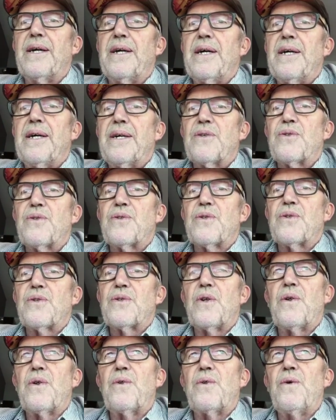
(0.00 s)
So
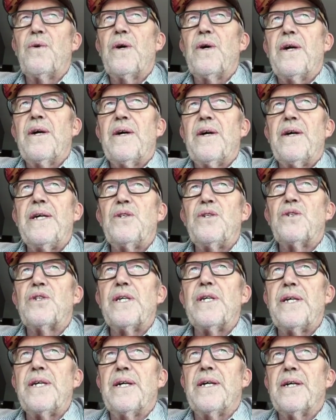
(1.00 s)
each year,
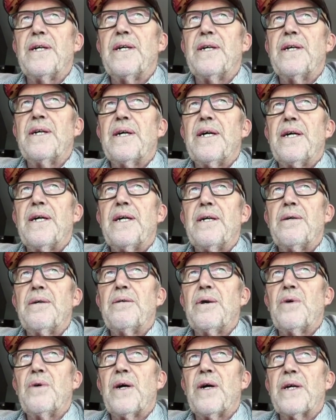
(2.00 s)

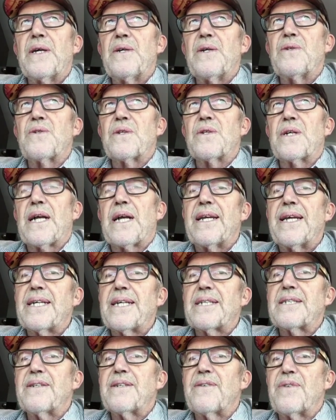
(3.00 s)
I guess
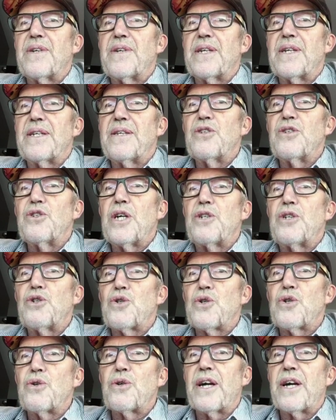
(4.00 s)
collectively, the judges are
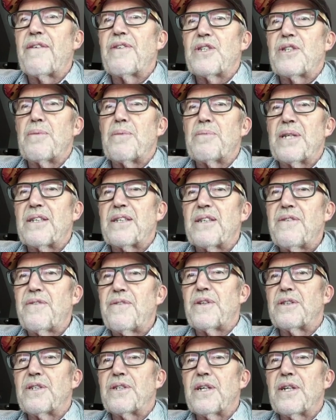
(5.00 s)
looking for something
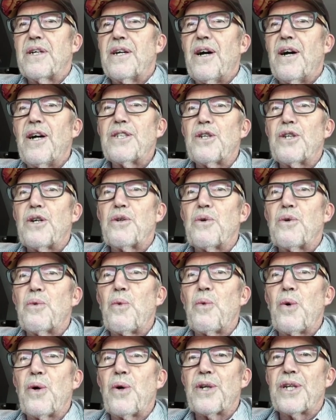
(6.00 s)
different. I don't know
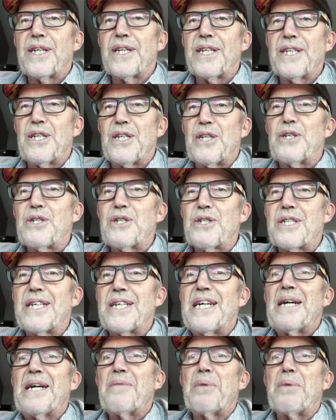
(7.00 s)
what it is,
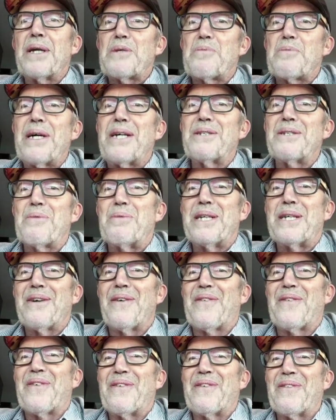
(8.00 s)
but it's bound to be
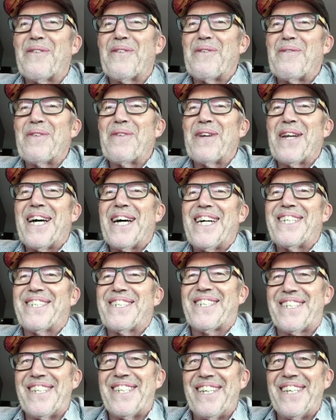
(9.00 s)
different from
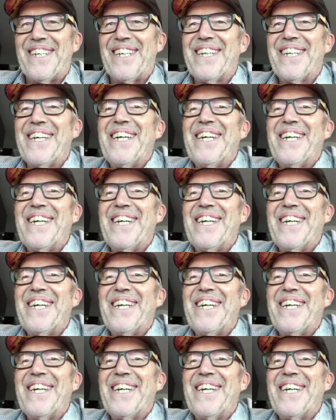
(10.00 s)
last year.